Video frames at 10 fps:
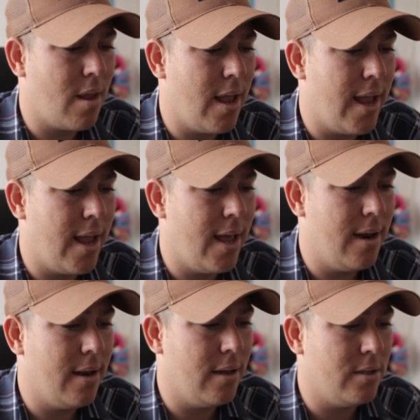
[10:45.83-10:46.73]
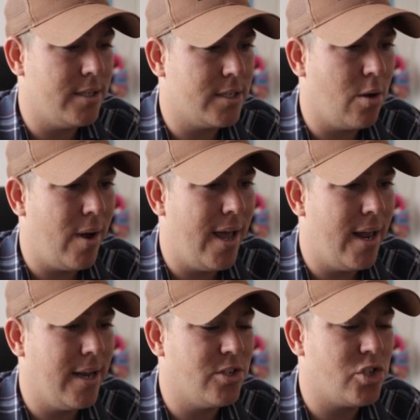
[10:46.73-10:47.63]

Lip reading: And let's go ahead and